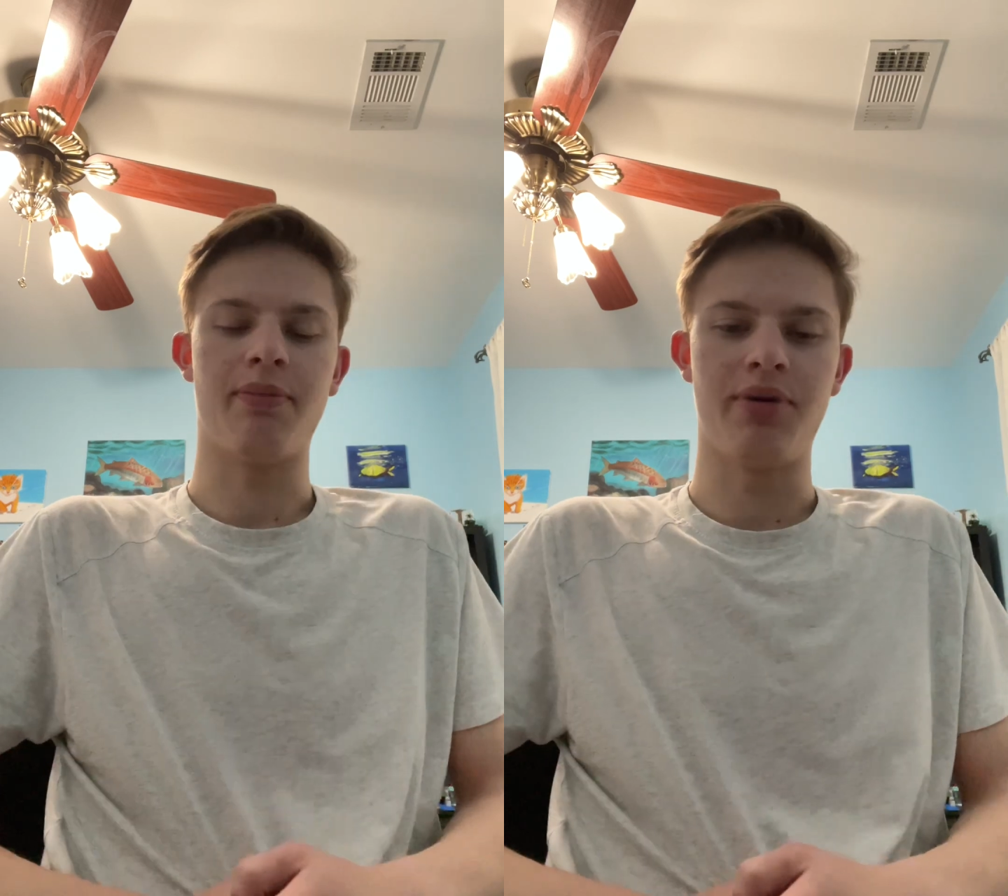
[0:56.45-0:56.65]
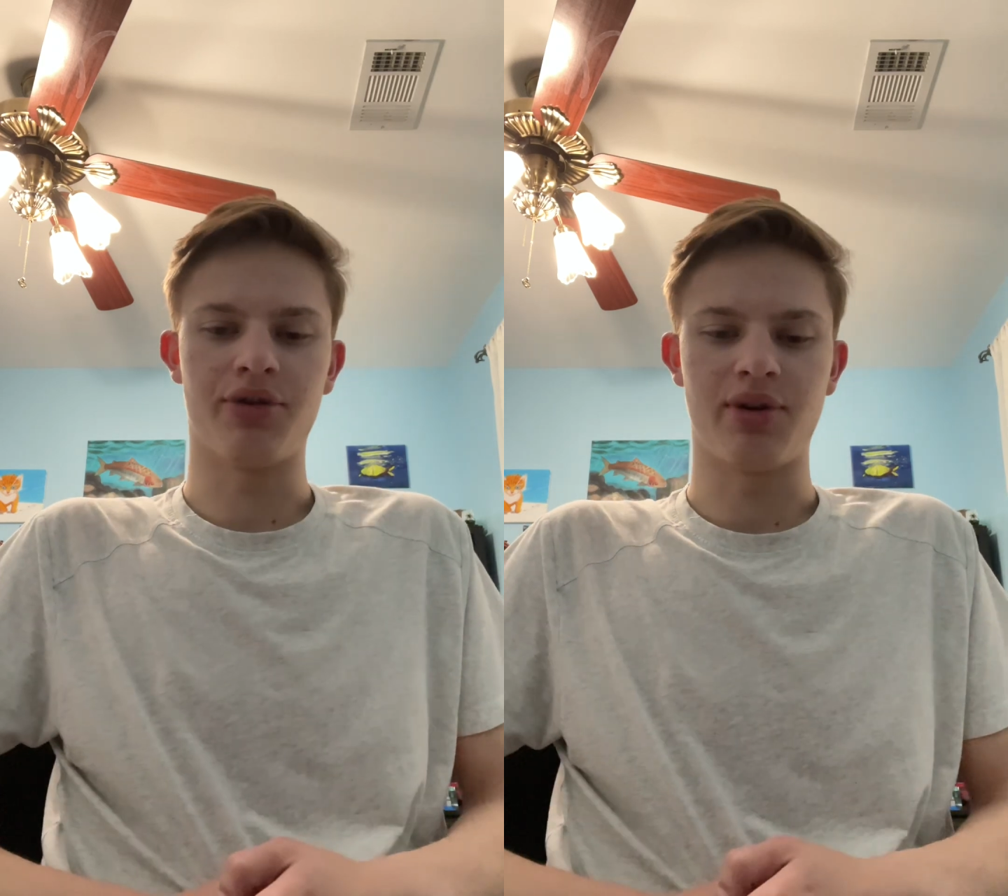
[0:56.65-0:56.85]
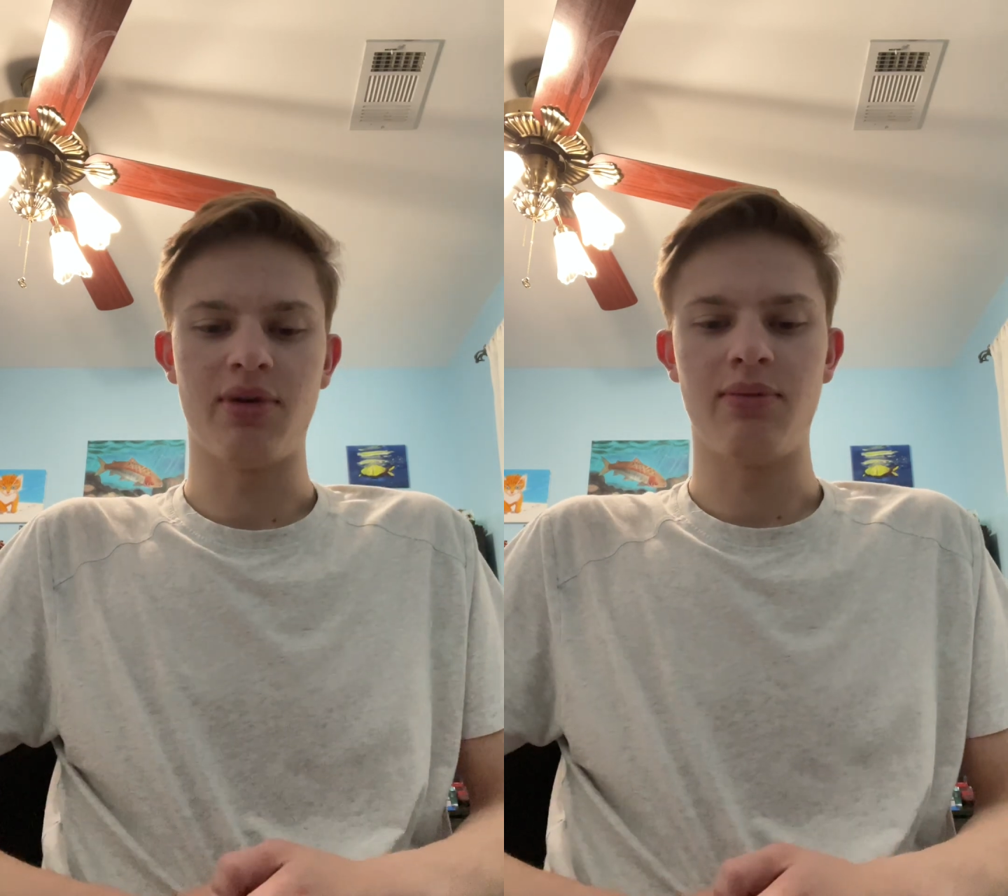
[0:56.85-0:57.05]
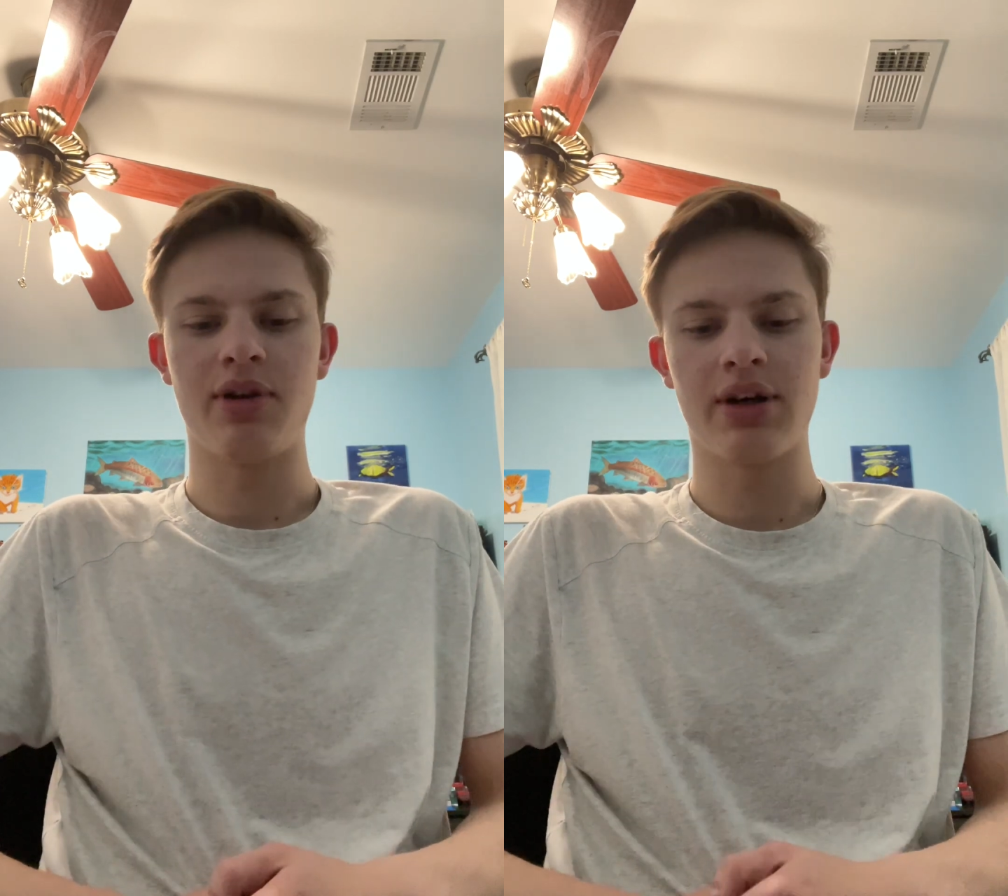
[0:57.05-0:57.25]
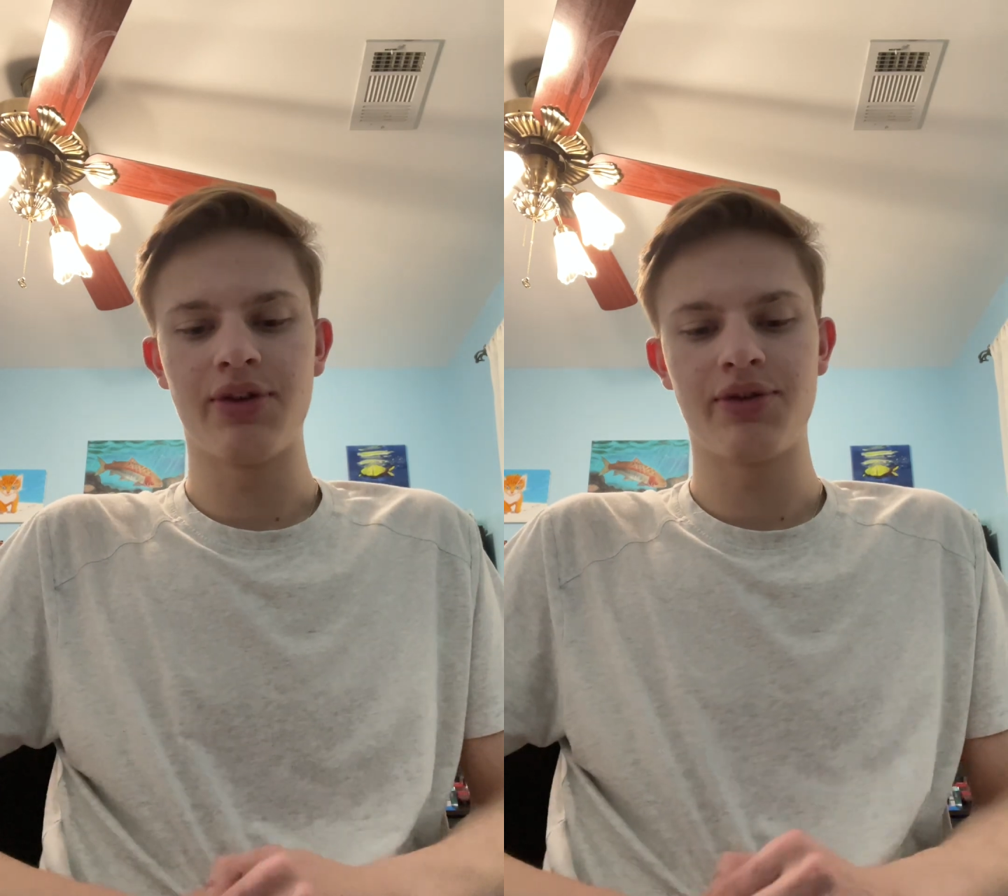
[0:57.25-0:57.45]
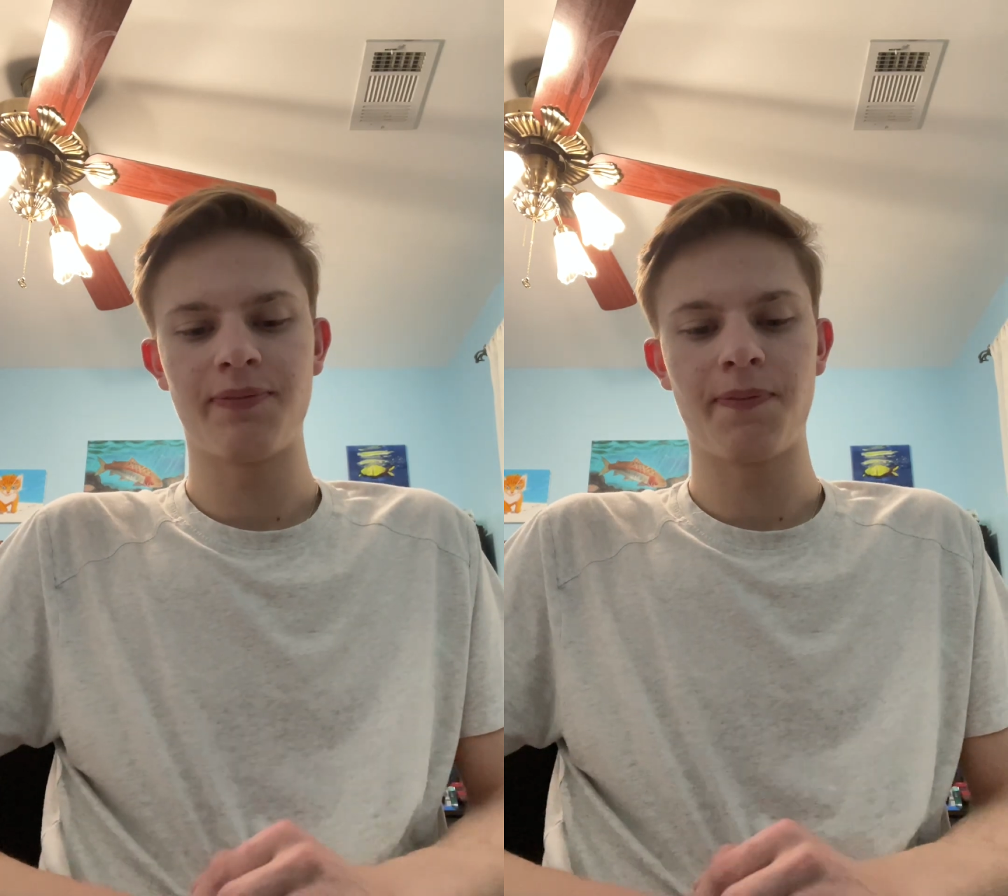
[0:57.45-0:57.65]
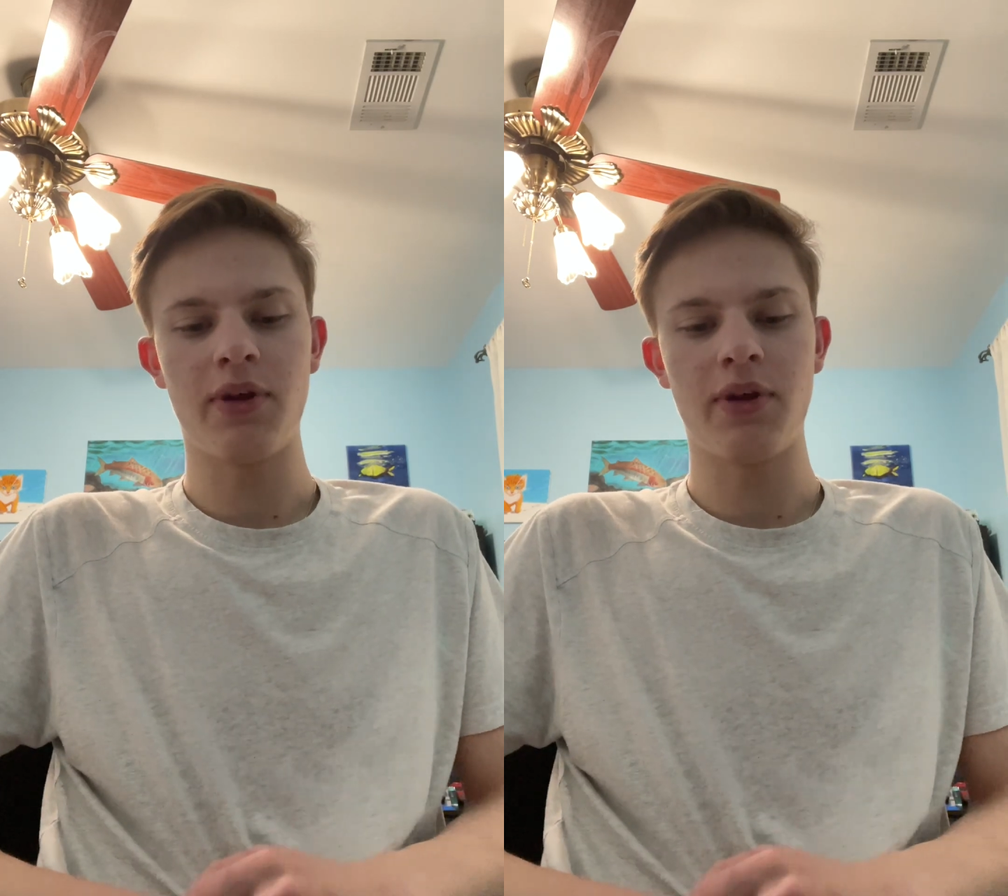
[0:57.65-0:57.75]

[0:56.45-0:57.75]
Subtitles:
appealed to me because